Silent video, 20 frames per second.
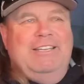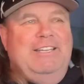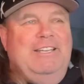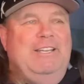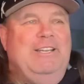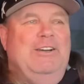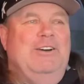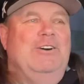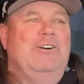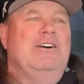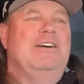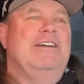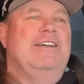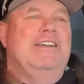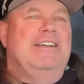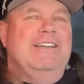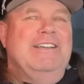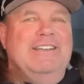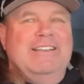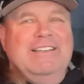you know.
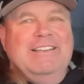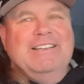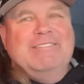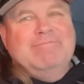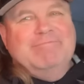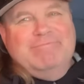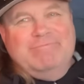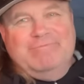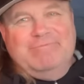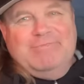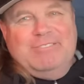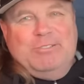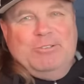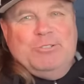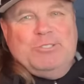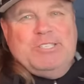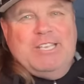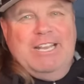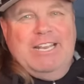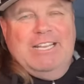
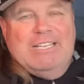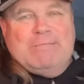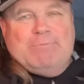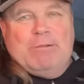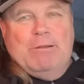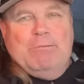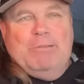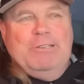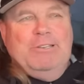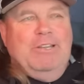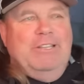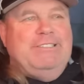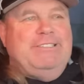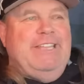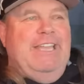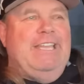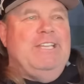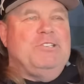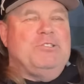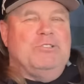Coachella is probably not
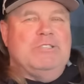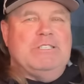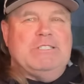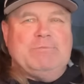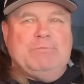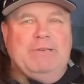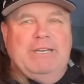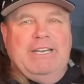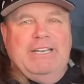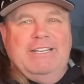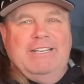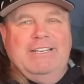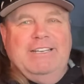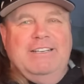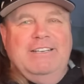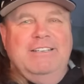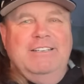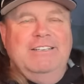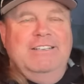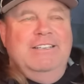dangerous, but uh,
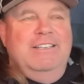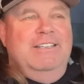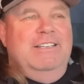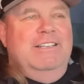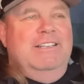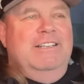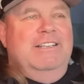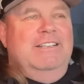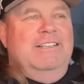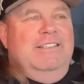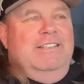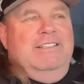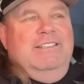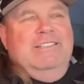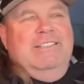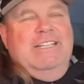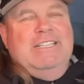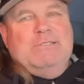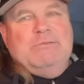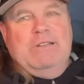
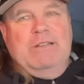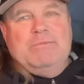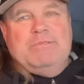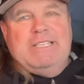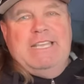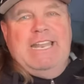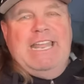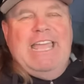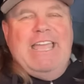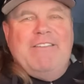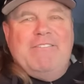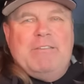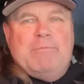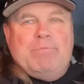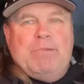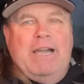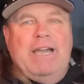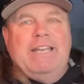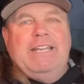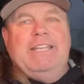that's what I'm saying.
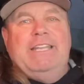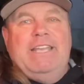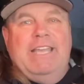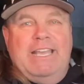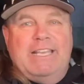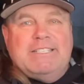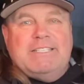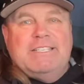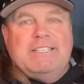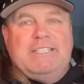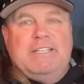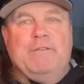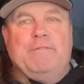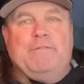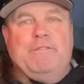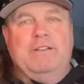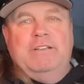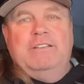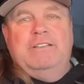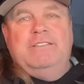Everybody has a
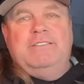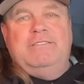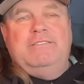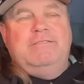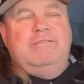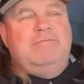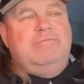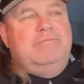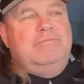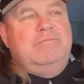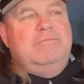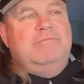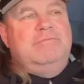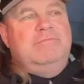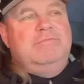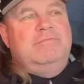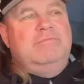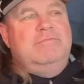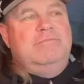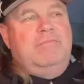different
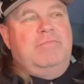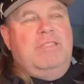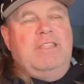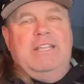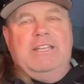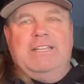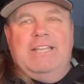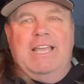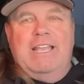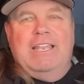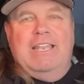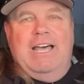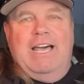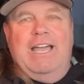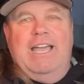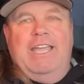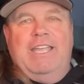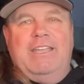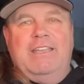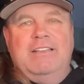thing they
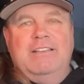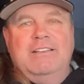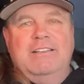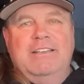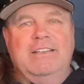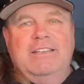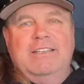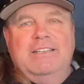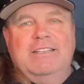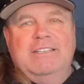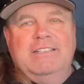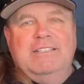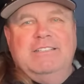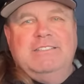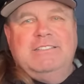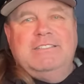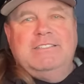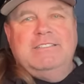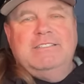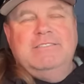like. And